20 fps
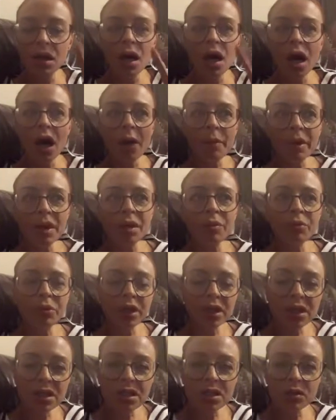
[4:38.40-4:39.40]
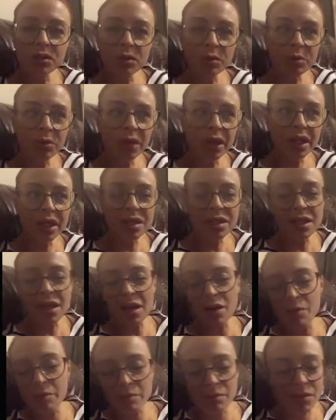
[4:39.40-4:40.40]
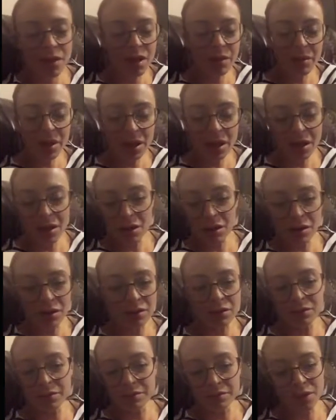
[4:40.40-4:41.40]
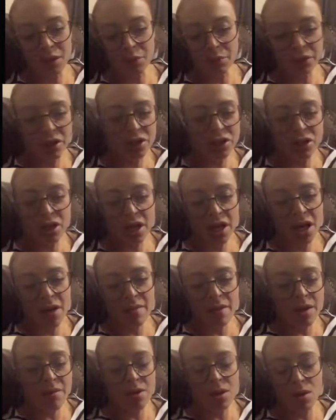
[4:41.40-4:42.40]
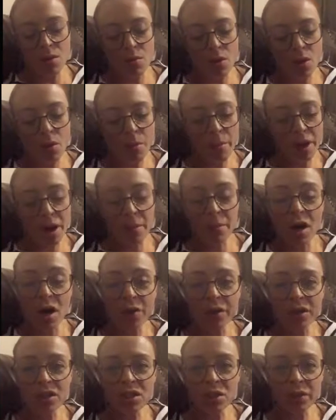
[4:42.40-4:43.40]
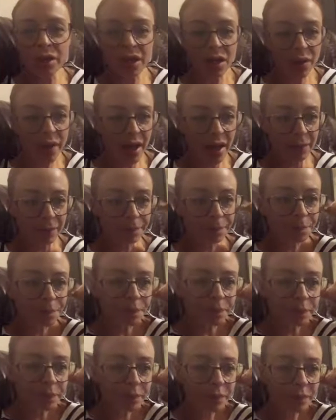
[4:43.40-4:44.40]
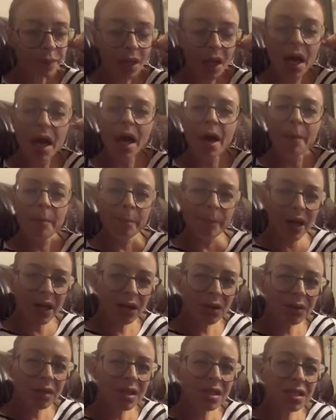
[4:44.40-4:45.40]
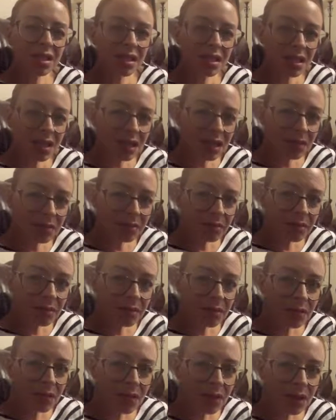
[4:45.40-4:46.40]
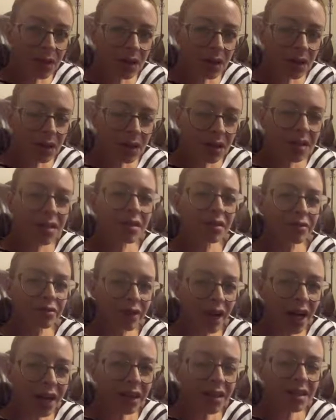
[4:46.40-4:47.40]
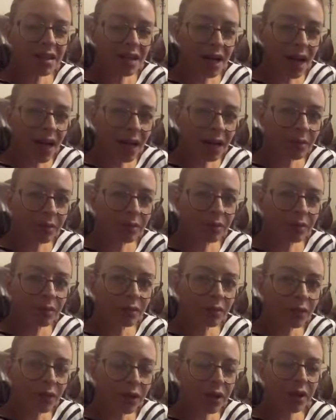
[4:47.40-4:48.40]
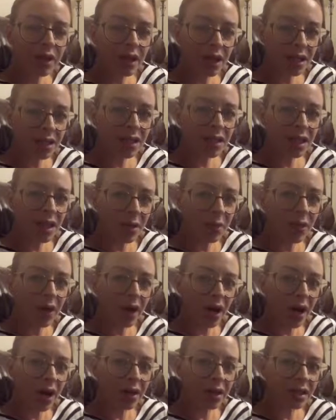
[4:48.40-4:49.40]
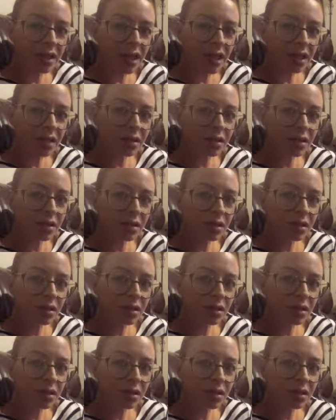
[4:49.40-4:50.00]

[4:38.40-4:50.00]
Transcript: I'm going to bring this to a place that maybe you'll appreciate it, maybe you won't, but I'm going to anyway. Men always seem to find the time for the things that they prioritize.